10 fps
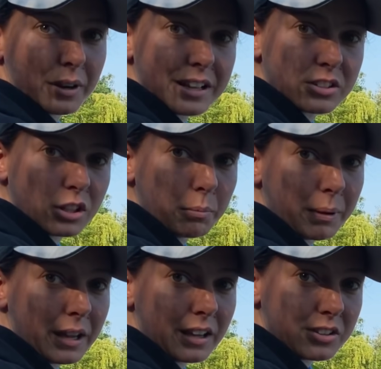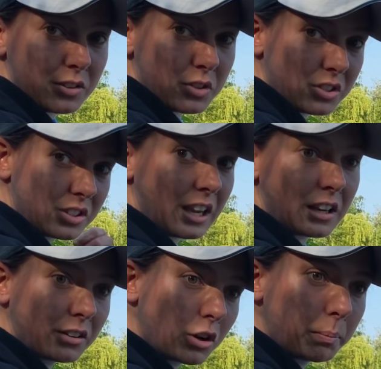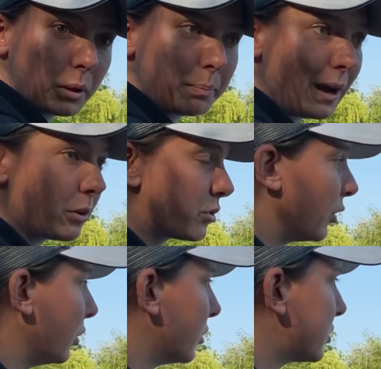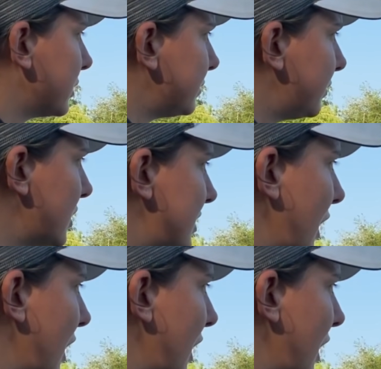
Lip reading: into the bait as you've just seen. A couple of pouchfuls, sit